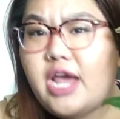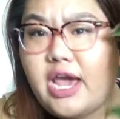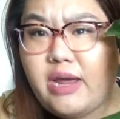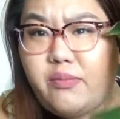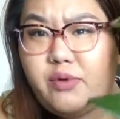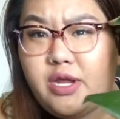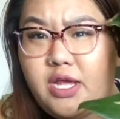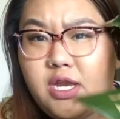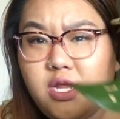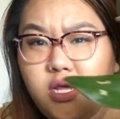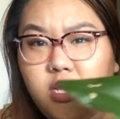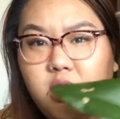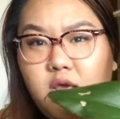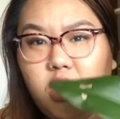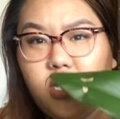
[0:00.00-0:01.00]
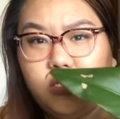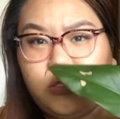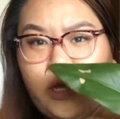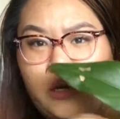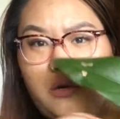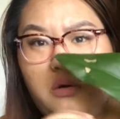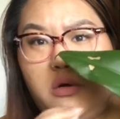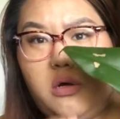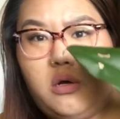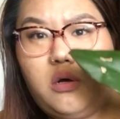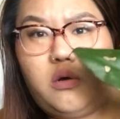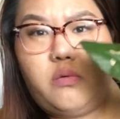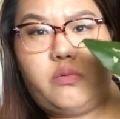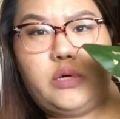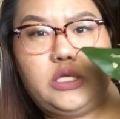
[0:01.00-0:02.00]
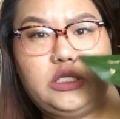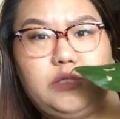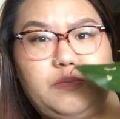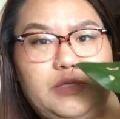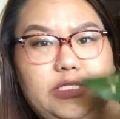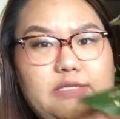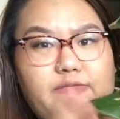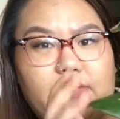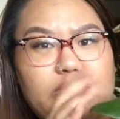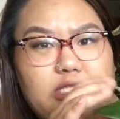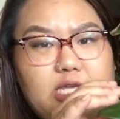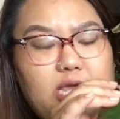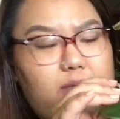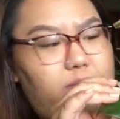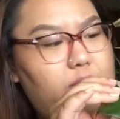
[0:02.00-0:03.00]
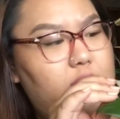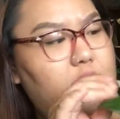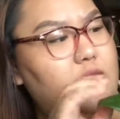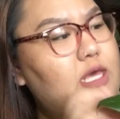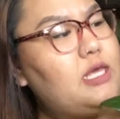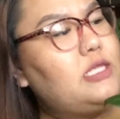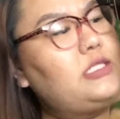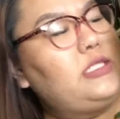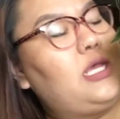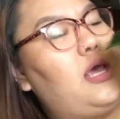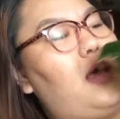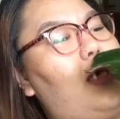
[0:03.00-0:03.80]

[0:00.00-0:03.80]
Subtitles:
Hybrid, so I don't know what specific type he is,